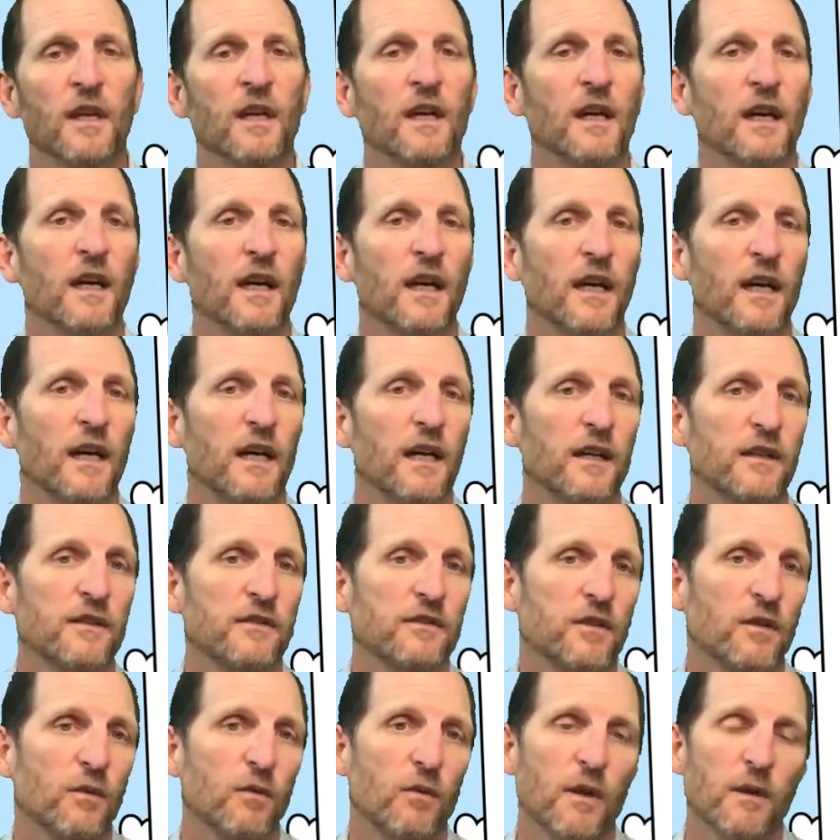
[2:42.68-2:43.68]

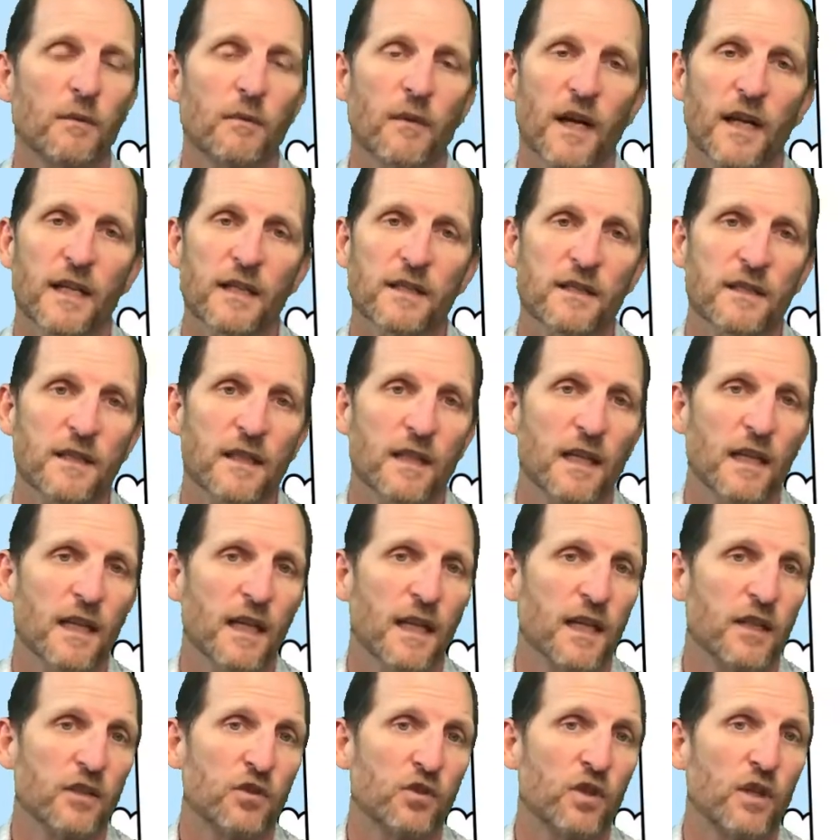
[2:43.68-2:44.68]
So we might see
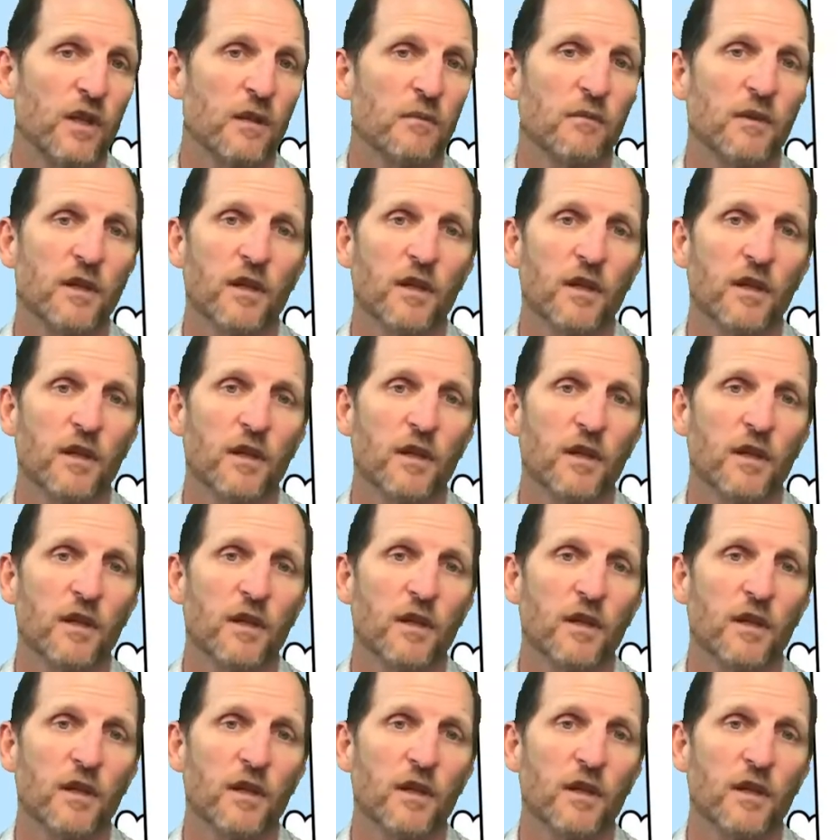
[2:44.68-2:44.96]
a treatment